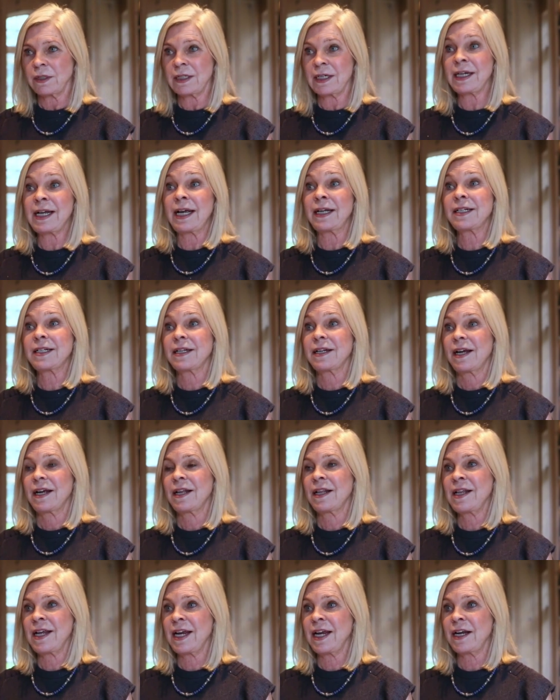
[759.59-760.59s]
lit
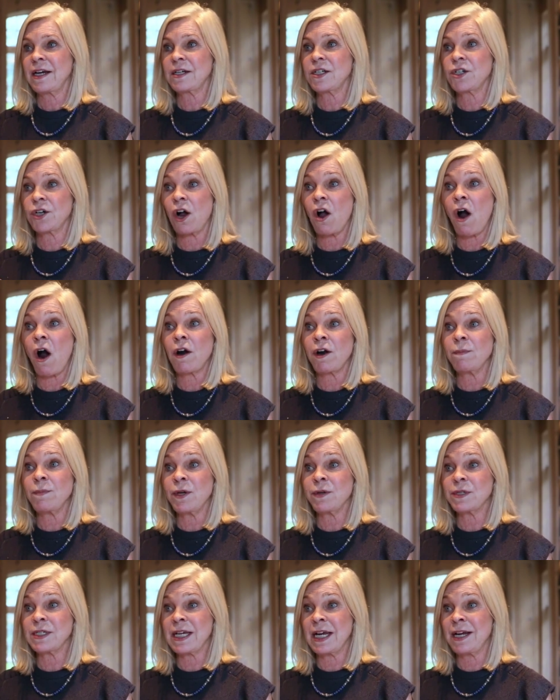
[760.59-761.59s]
the Jakarta
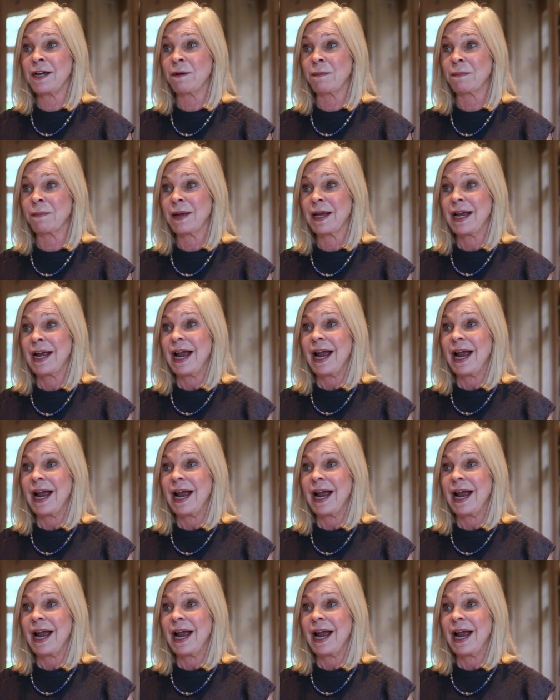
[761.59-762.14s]
Museum